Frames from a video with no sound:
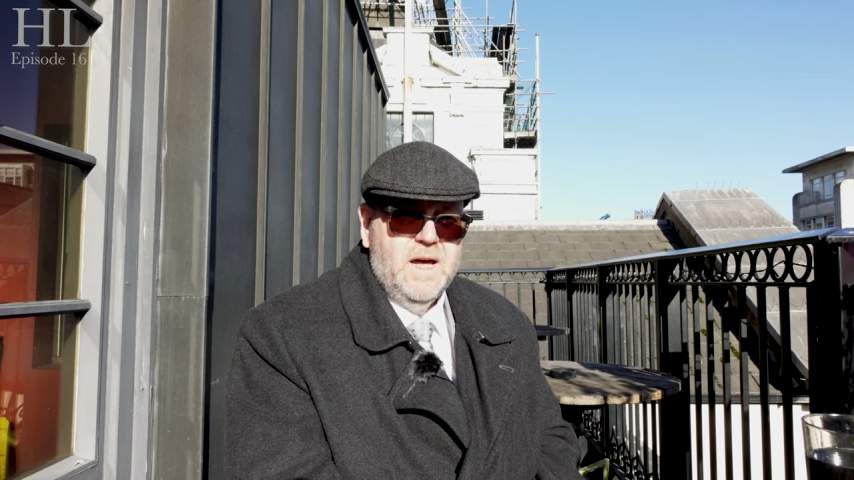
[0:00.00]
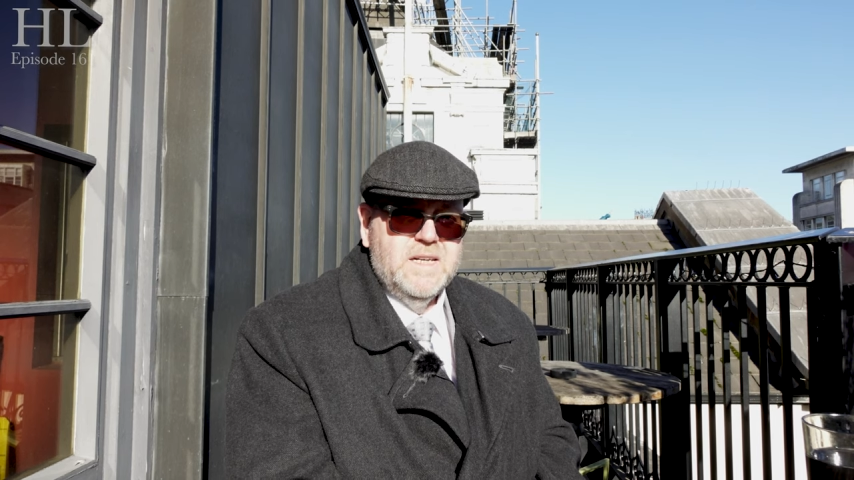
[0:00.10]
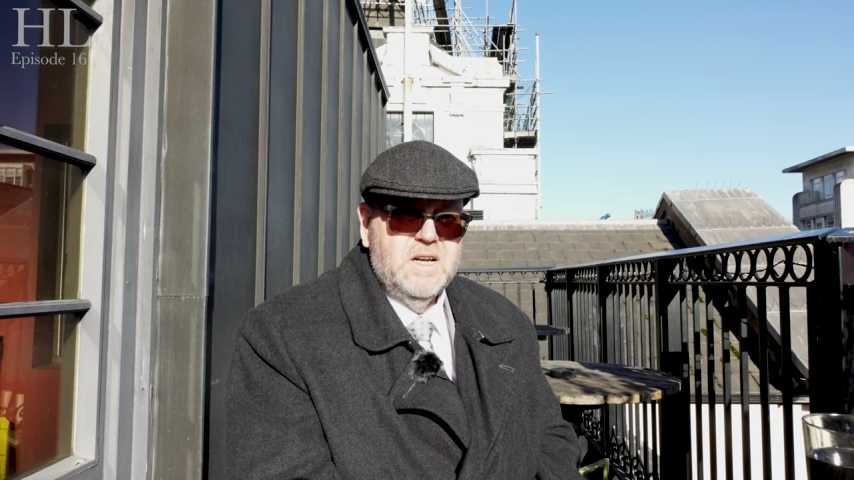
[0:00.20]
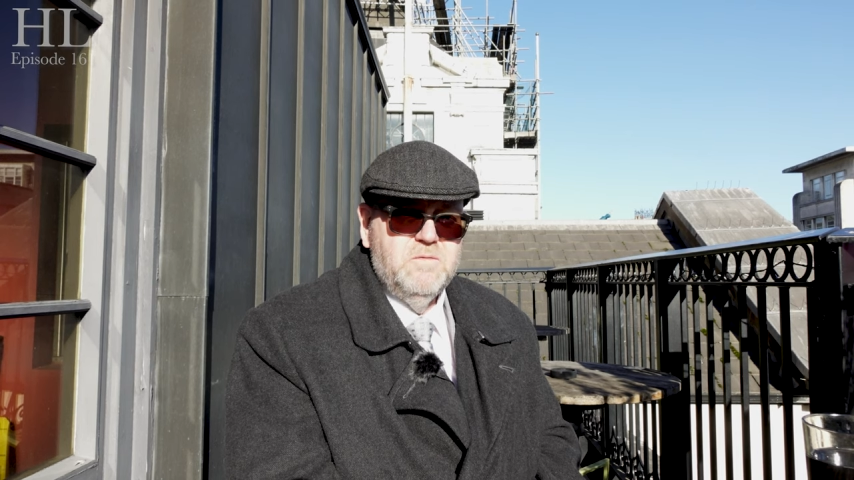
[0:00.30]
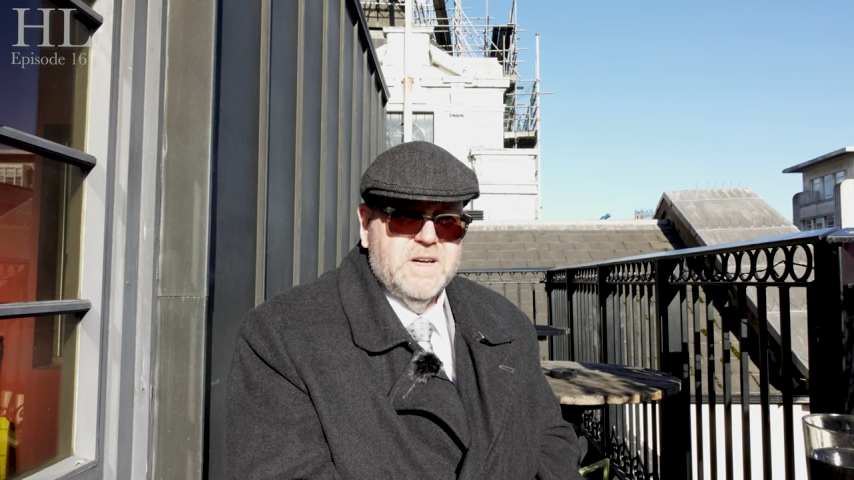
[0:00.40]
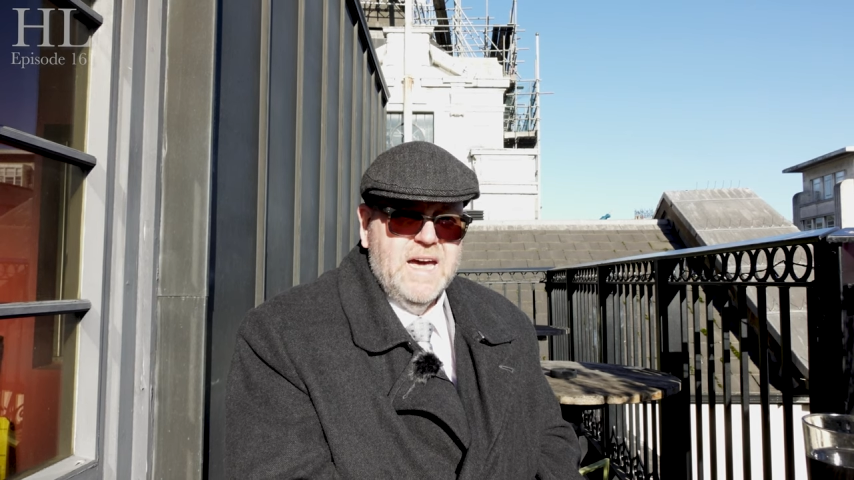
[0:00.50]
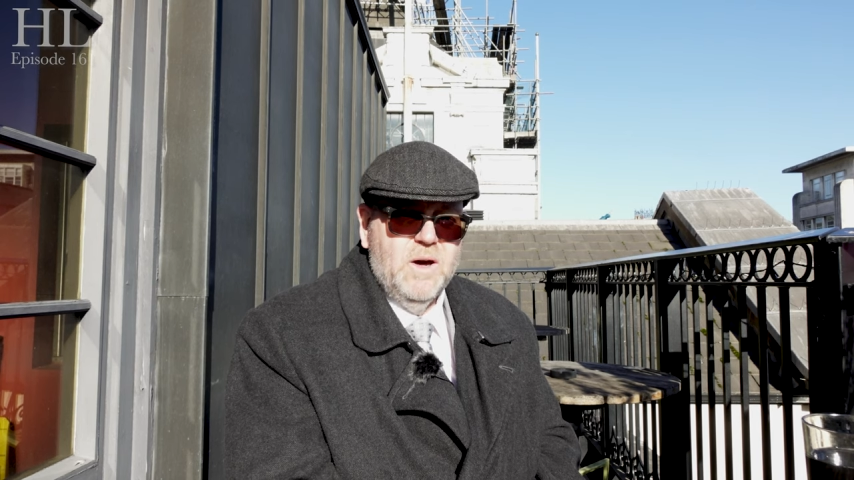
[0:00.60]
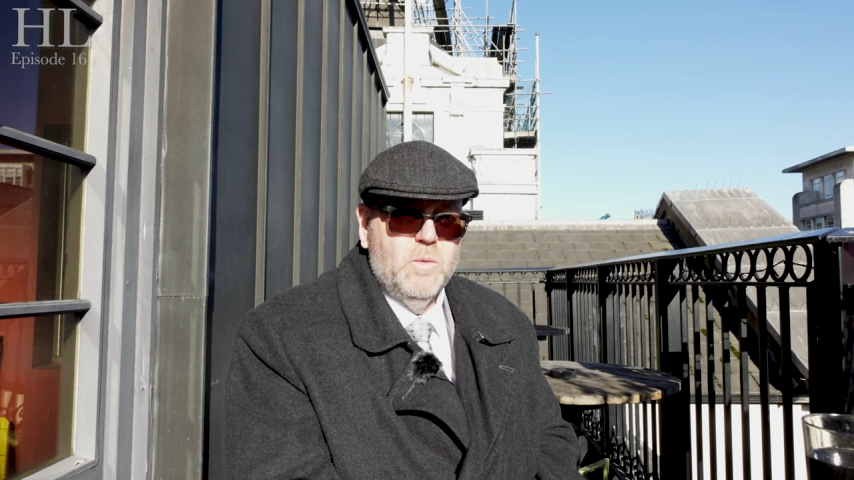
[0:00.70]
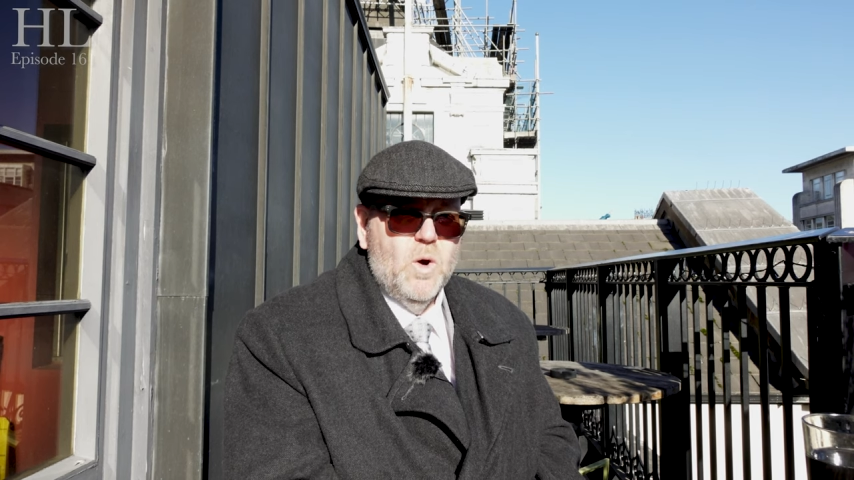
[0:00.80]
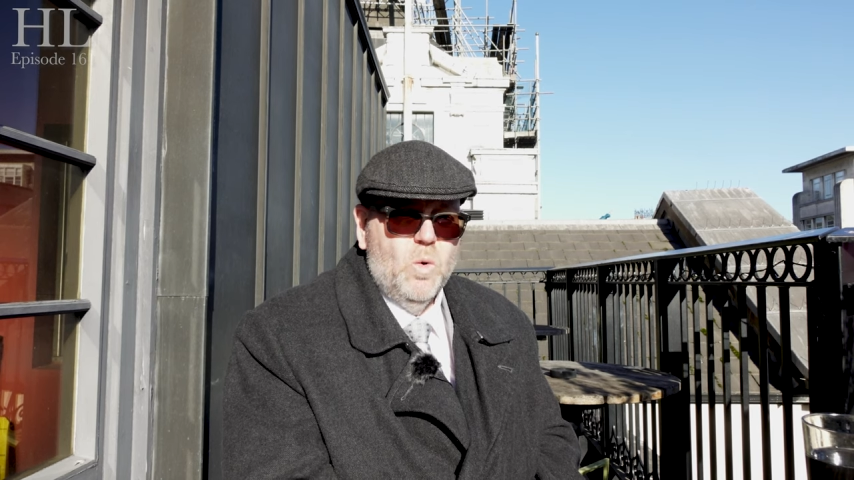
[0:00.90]
And don't
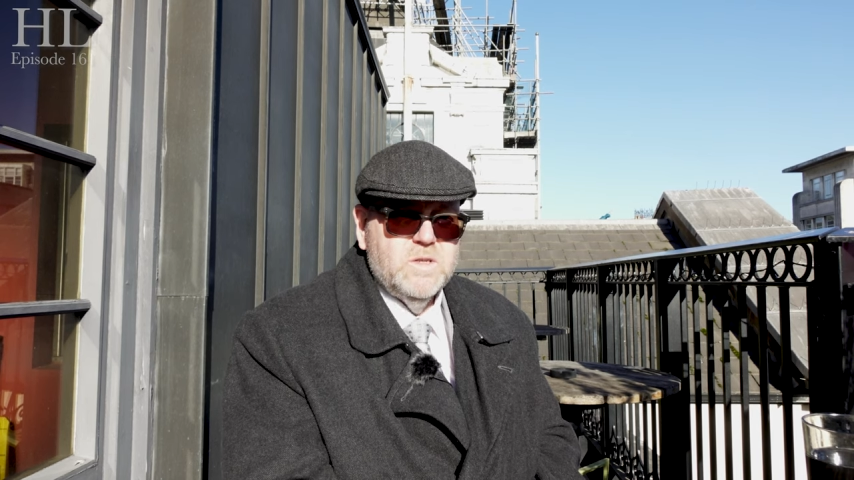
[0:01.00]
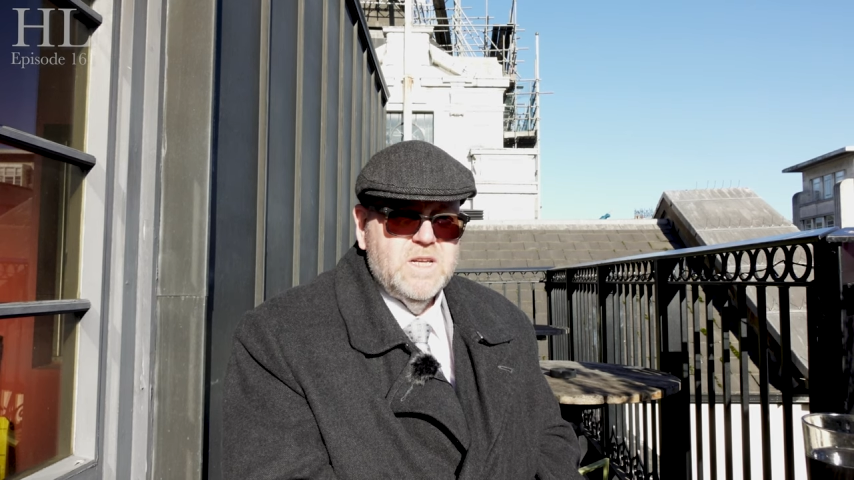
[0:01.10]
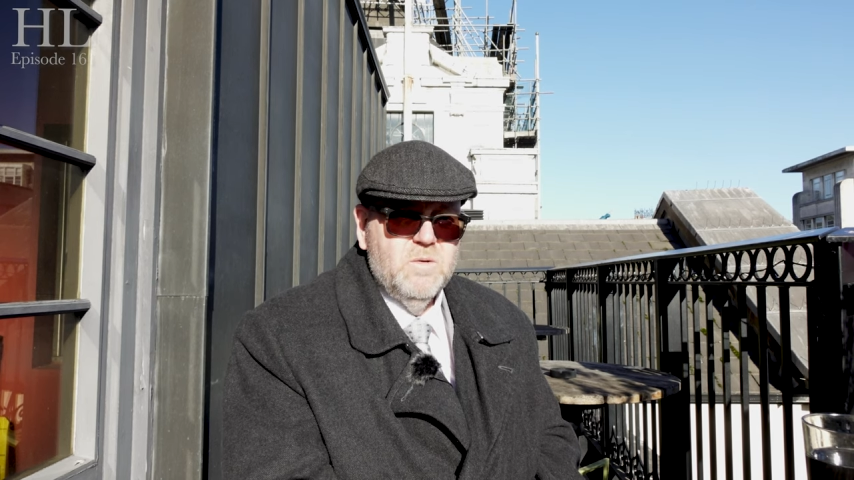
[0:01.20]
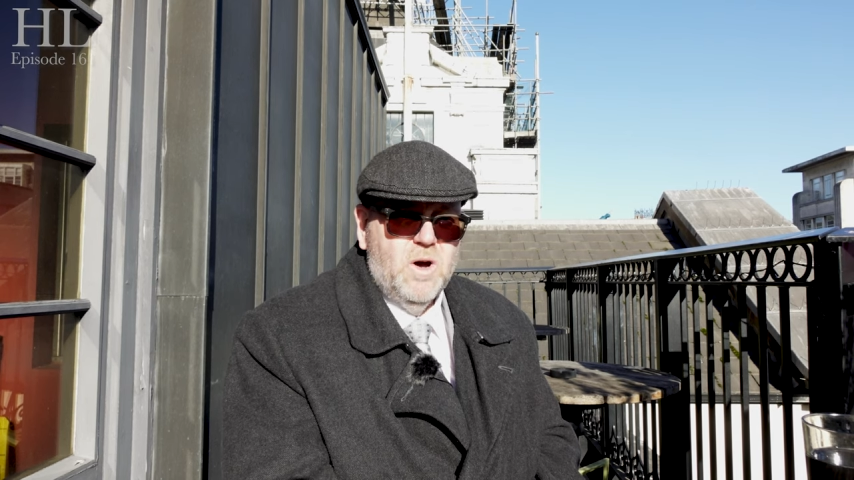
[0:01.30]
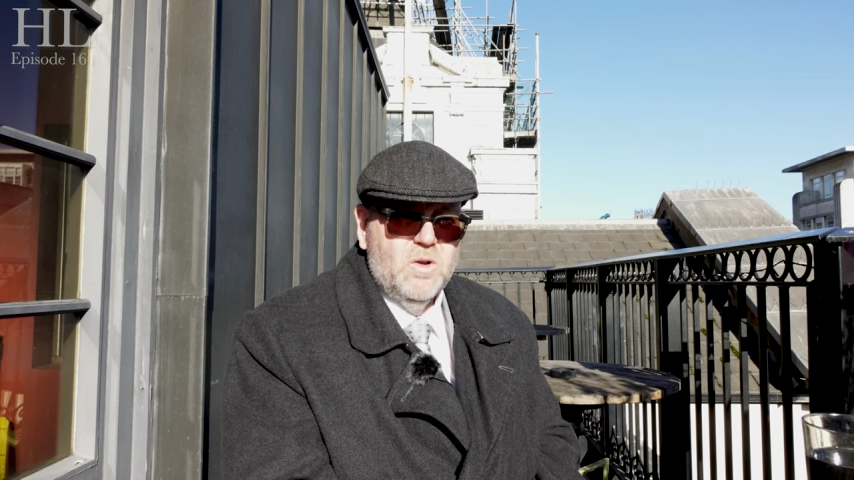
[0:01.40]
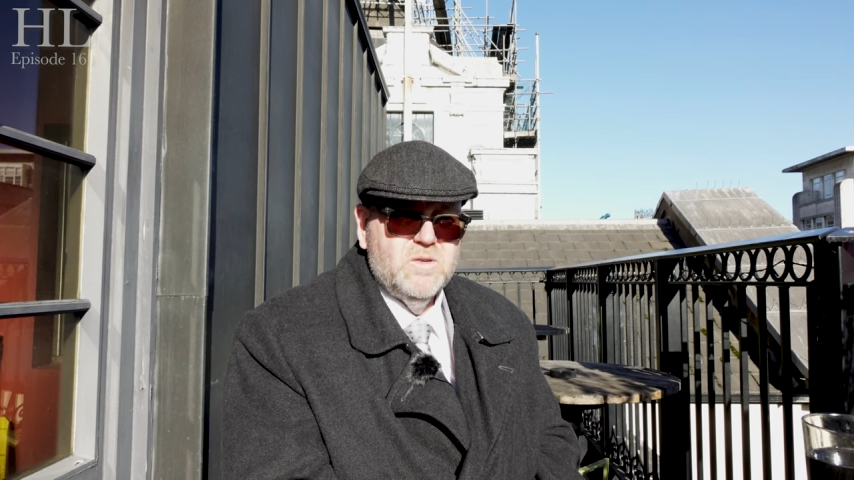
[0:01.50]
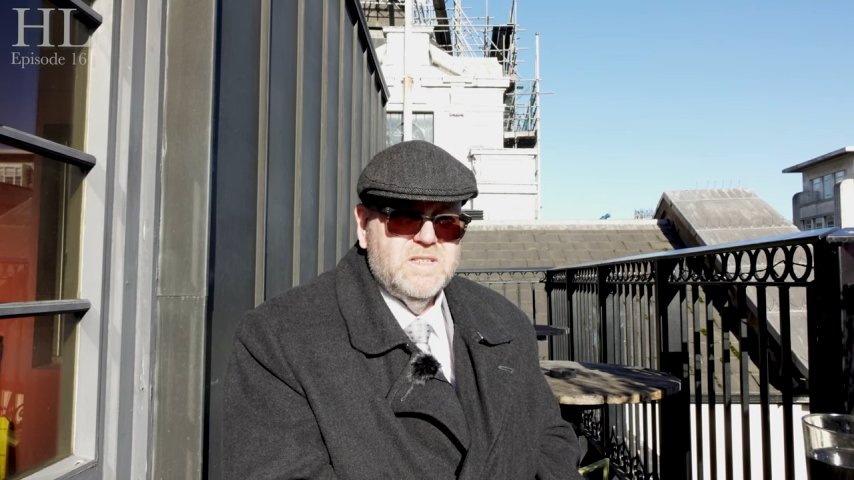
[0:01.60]
forget, we're also on